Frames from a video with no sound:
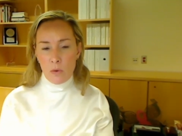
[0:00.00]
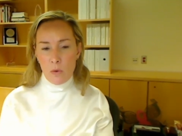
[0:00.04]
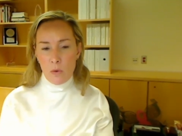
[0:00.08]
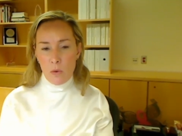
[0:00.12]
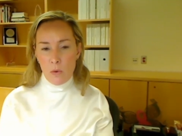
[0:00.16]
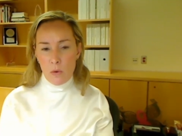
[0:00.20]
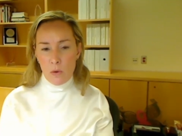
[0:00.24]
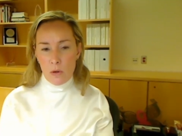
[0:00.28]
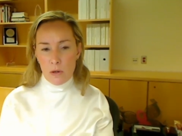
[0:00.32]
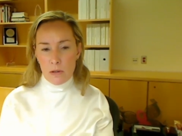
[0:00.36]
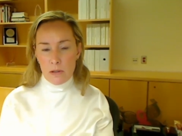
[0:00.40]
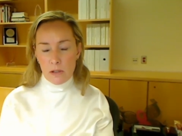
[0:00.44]

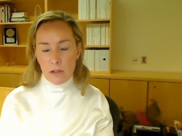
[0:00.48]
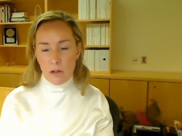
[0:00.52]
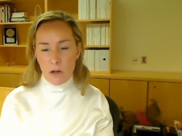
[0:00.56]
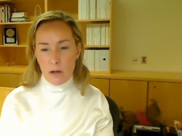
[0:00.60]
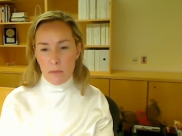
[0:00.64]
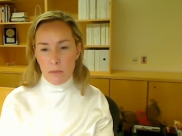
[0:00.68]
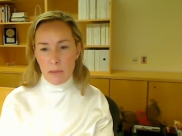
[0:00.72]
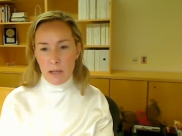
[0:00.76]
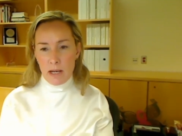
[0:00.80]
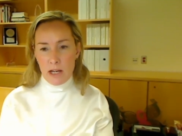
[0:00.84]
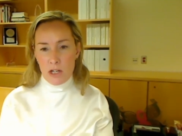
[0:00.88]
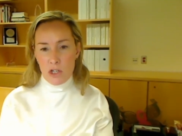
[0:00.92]
or the
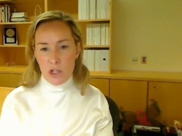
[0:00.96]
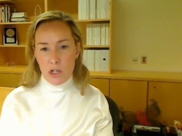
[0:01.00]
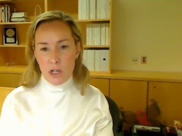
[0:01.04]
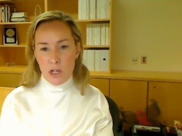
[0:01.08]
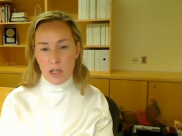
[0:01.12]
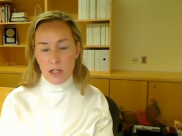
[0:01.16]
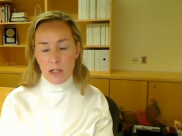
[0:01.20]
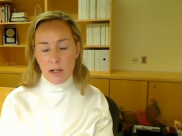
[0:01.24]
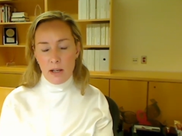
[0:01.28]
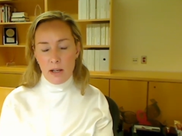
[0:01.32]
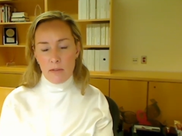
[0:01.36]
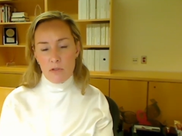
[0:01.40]

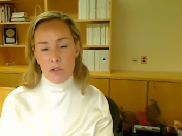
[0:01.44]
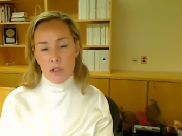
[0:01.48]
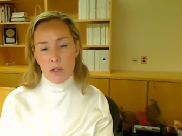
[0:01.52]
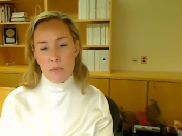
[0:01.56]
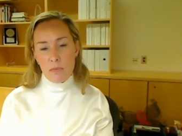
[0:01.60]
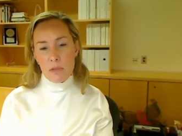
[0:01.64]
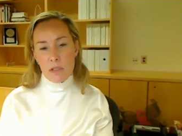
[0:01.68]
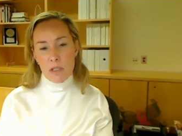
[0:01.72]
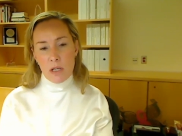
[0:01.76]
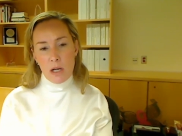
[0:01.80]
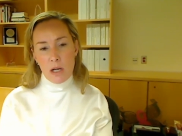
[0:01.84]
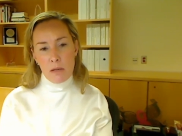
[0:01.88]
combination of
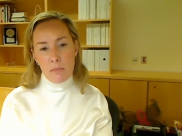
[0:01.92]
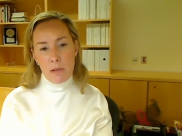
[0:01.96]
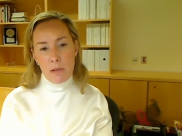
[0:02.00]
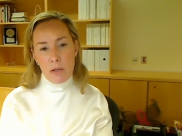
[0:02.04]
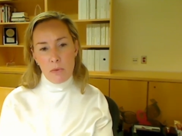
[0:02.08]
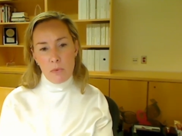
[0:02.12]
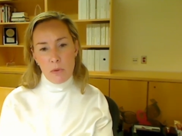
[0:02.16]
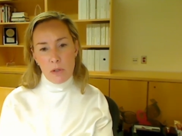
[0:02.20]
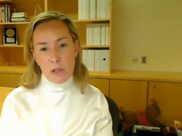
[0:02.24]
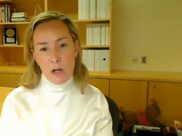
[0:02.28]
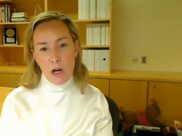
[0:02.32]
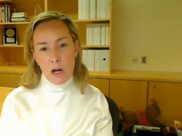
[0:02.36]

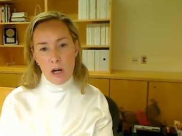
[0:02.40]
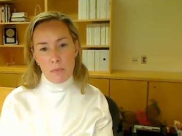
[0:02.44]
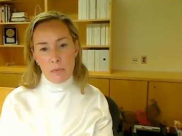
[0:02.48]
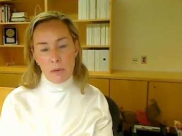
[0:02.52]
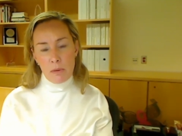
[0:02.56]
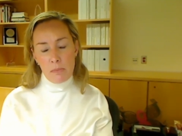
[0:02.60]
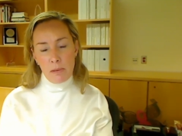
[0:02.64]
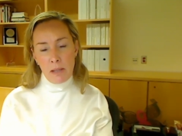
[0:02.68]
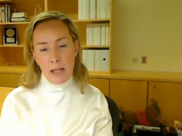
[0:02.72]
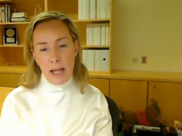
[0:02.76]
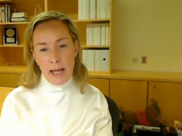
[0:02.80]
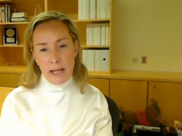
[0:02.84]
gemcitabine with
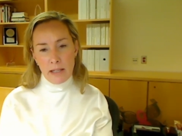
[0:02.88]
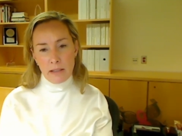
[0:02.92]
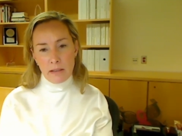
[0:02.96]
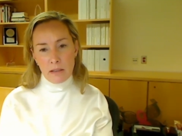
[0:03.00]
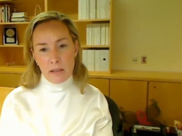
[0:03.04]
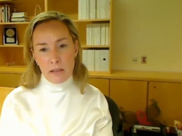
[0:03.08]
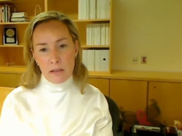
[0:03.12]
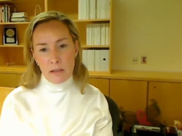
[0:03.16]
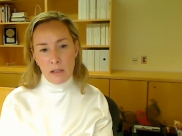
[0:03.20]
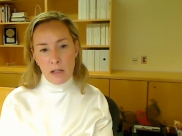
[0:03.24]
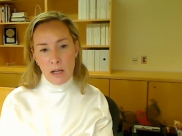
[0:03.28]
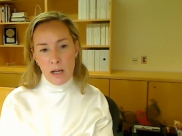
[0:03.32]

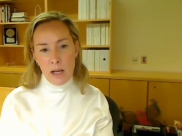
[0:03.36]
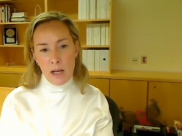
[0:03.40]
carboplatin,